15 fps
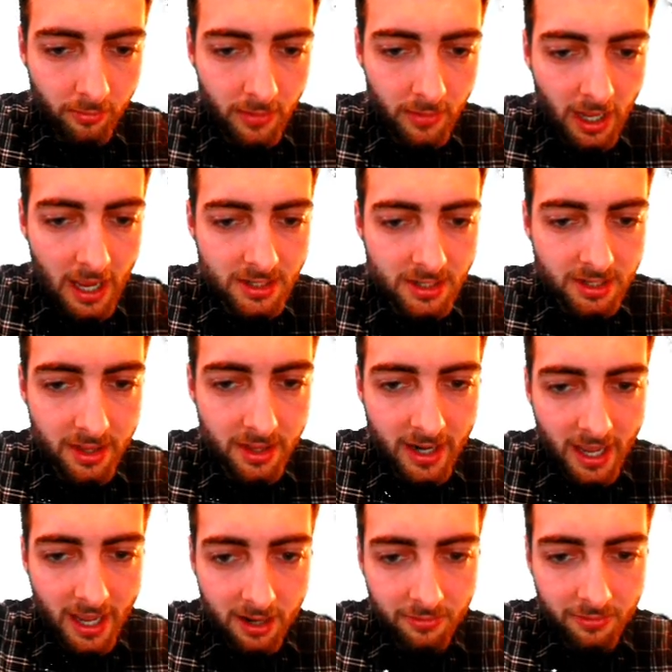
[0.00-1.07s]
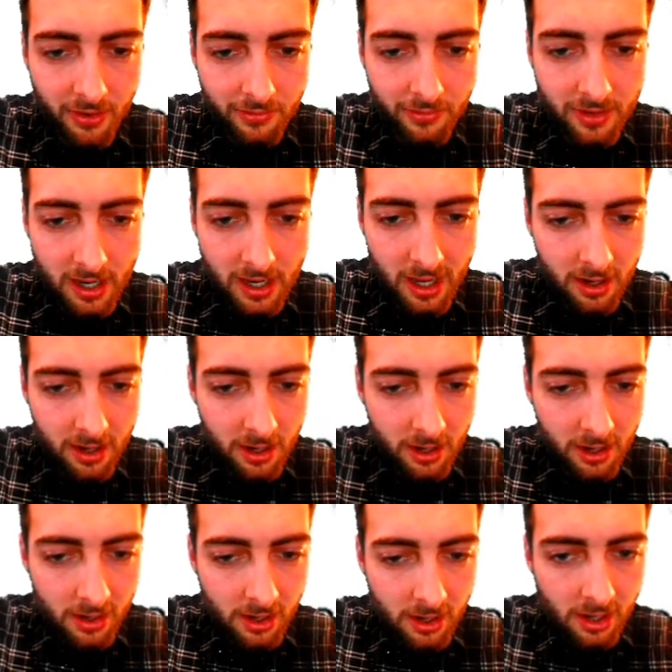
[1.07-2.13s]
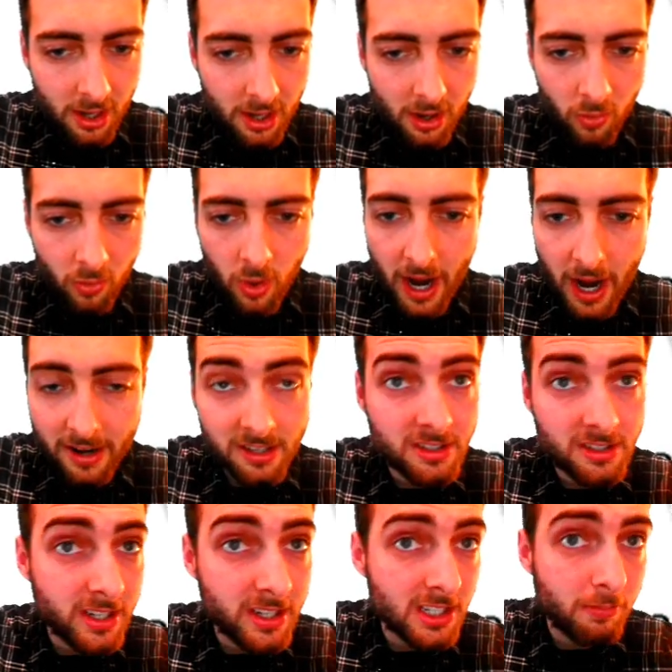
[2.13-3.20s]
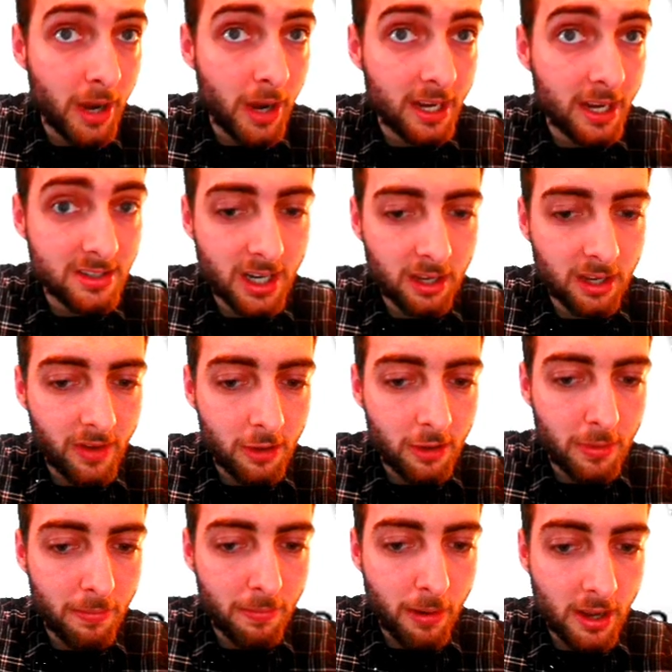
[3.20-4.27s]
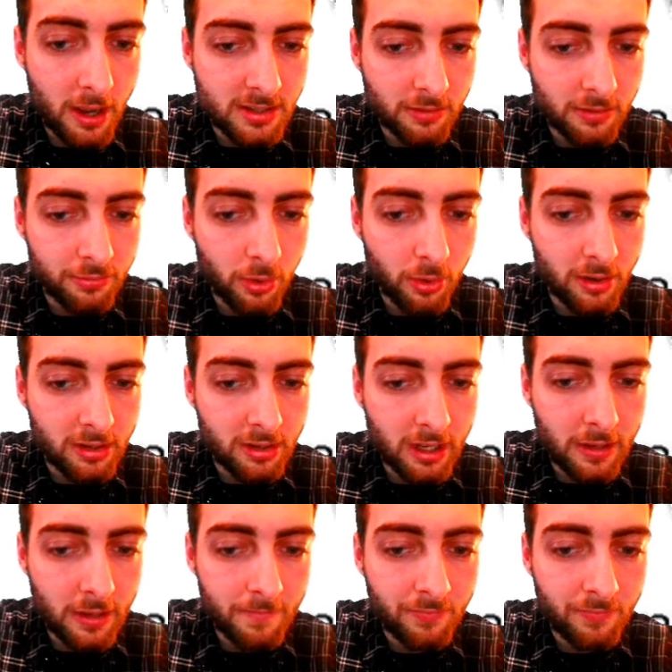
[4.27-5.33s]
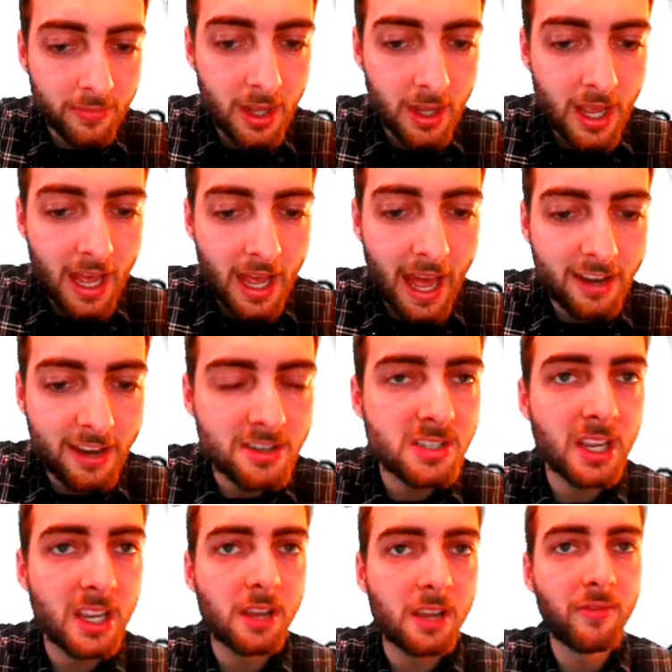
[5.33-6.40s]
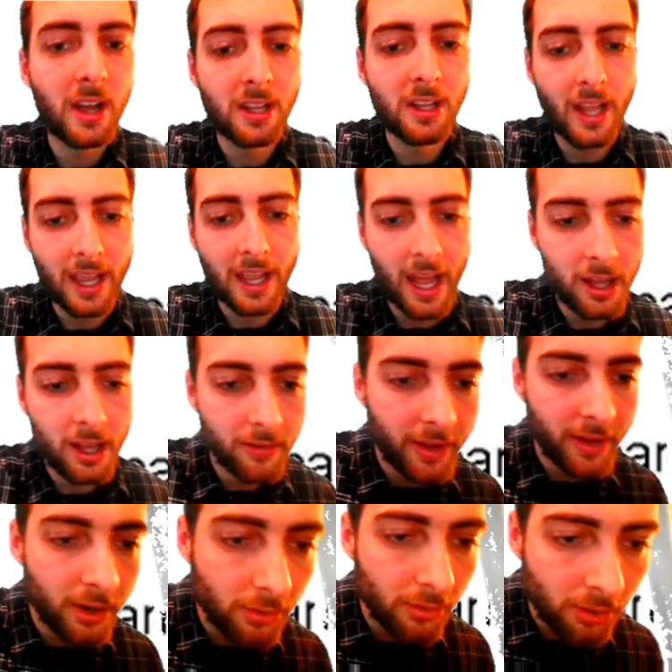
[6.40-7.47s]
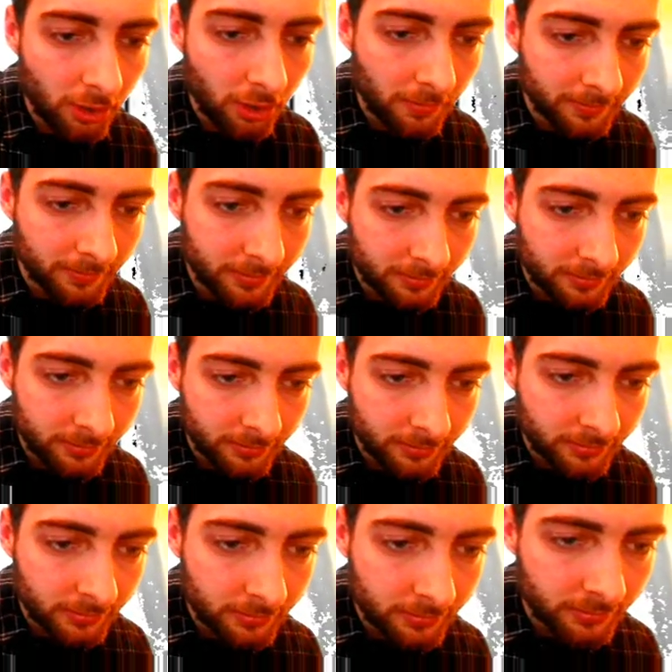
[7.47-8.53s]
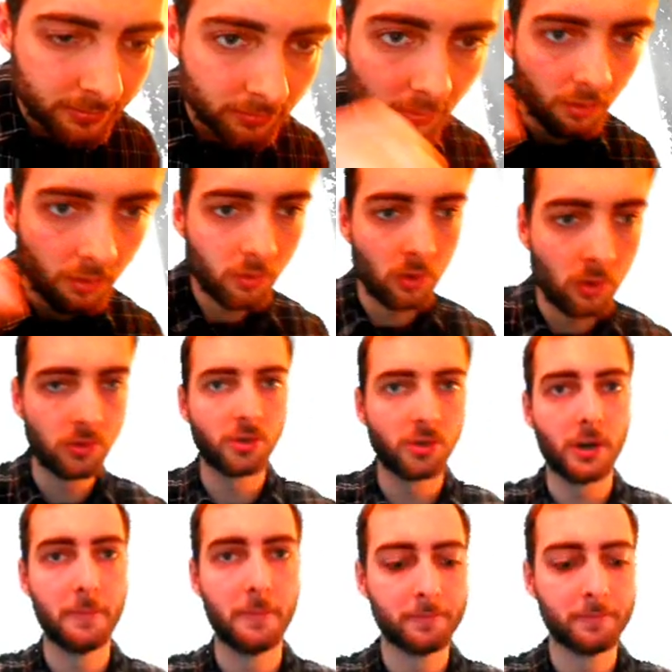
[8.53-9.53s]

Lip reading: X to the negative 15, y to the 6 minus negative 8 to be positive 14. And just think of it like elevator rule. Whoa, sorry.